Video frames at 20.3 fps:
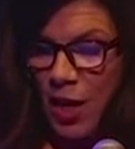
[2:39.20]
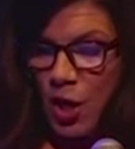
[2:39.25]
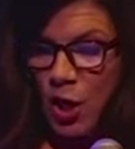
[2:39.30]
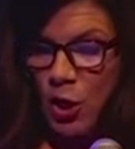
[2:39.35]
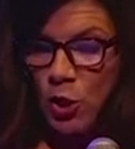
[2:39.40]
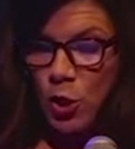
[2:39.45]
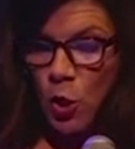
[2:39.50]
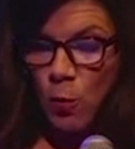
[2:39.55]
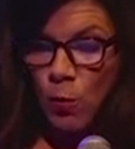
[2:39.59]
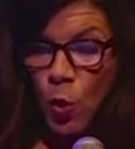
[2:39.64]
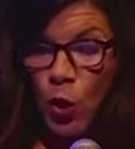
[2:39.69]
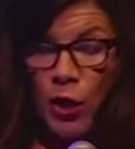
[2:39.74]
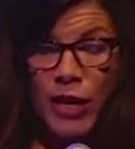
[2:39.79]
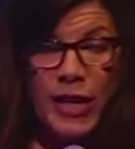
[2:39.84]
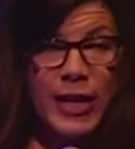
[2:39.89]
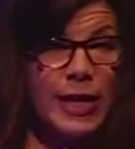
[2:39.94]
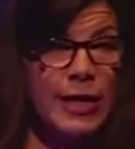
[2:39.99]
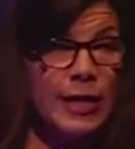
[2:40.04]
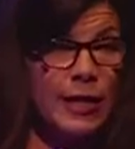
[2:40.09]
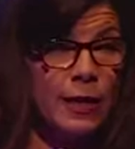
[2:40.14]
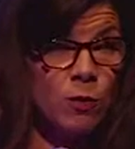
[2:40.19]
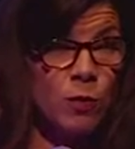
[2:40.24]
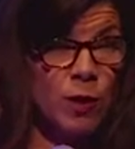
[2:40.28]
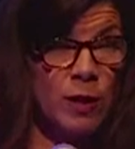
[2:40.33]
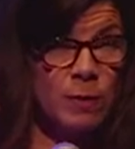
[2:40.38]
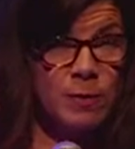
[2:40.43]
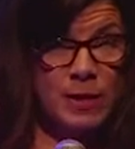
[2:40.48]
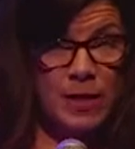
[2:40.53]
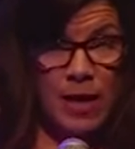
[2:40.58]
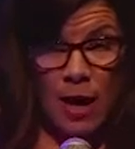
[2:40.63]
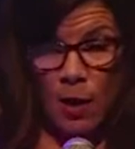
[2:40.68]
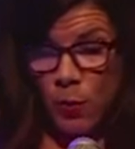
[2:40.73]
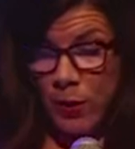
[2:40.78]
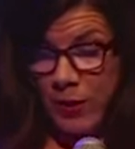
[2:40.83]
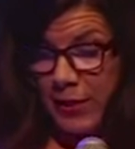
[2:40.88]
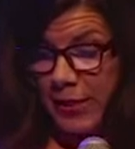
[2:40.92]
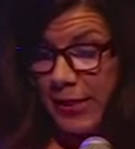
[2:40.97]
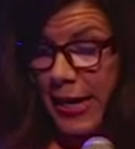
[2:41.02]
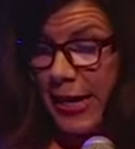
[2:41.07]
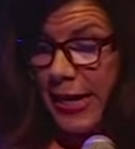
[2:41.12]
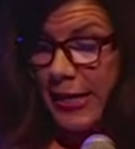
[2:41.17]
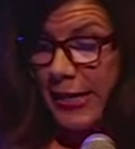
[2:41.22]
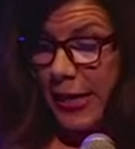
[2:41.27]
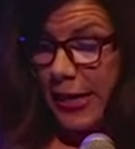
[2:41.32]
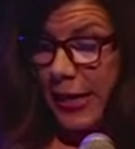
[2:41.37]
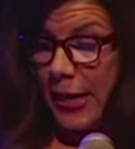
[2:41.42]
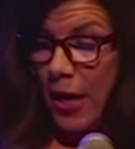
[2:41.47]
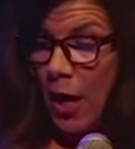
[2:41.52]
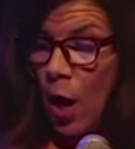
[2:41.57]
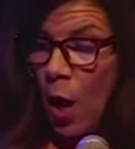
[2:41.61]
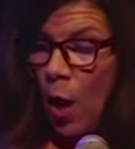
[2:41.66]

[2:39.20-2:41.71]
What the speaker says: So morning clit rubs notwithstanding,